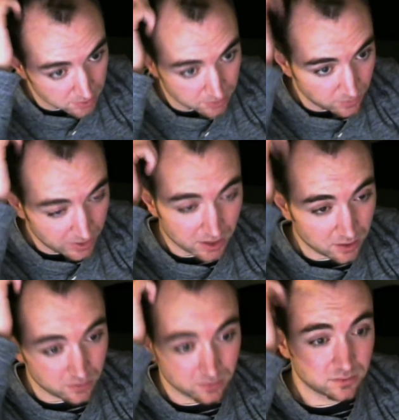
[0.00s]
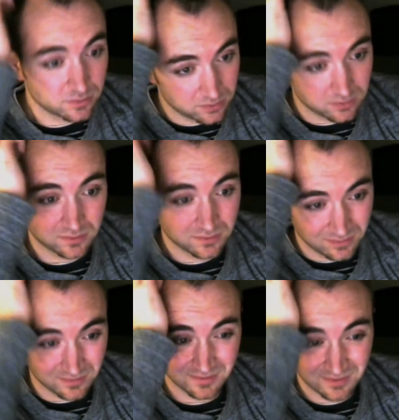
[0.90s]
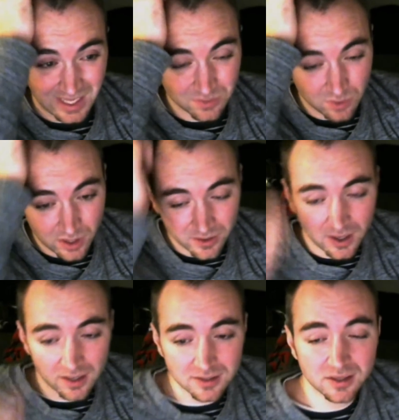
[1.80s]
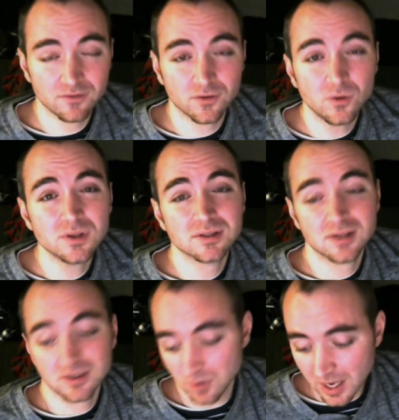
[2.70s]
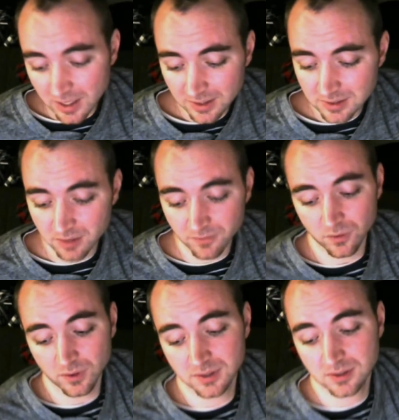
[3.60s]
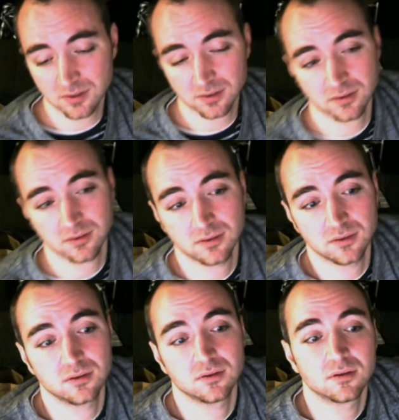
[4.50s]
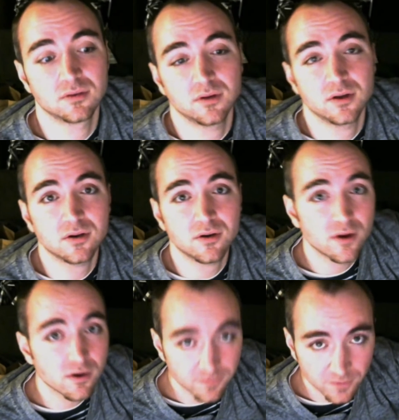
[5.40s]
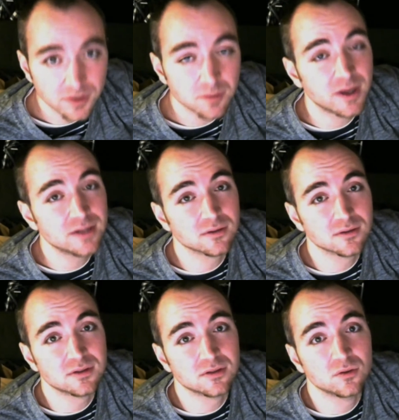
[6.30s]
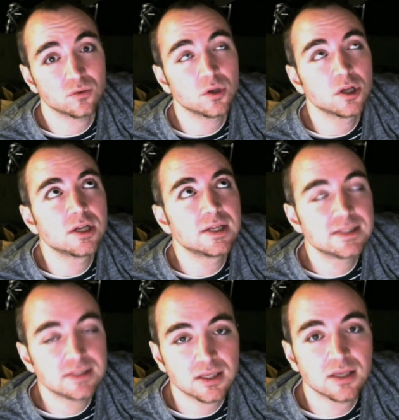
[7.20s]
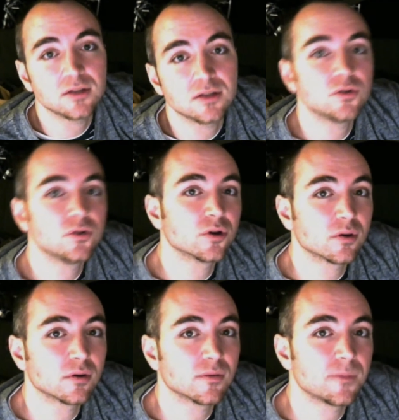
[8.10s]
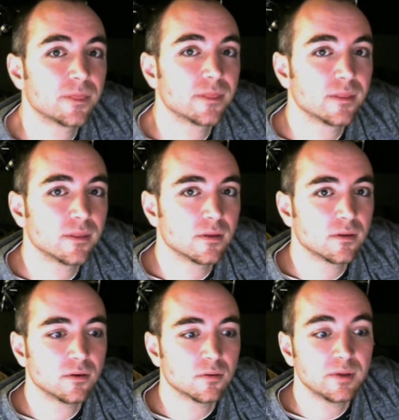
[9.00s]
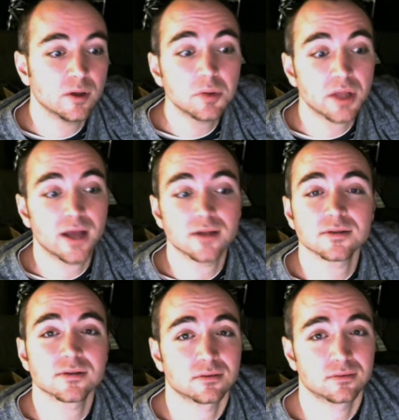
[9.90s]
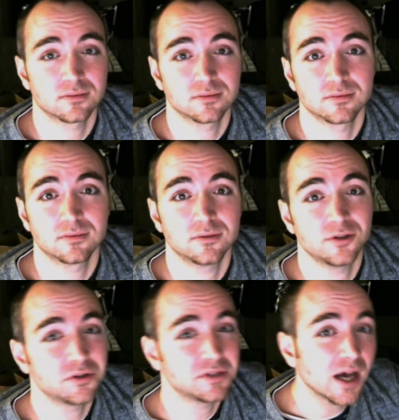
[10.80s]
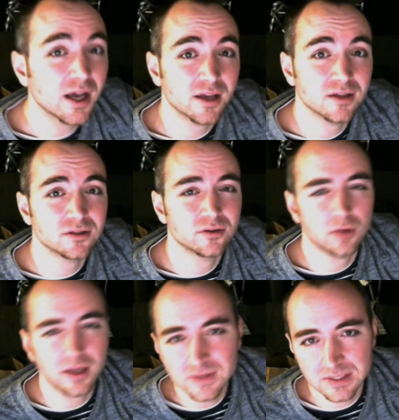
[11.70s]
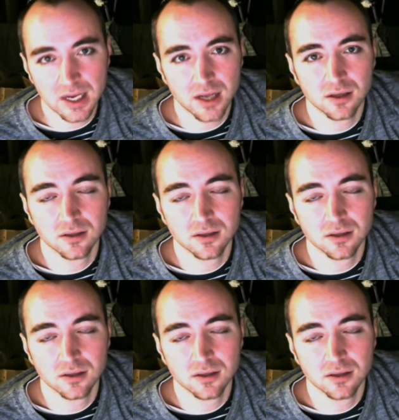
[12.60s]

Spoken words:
wow, that's why you gotta stay focused. That's why I need to stay focused. There are fundamentals to sticking to your meal plans, to your diet, to your lifestyle,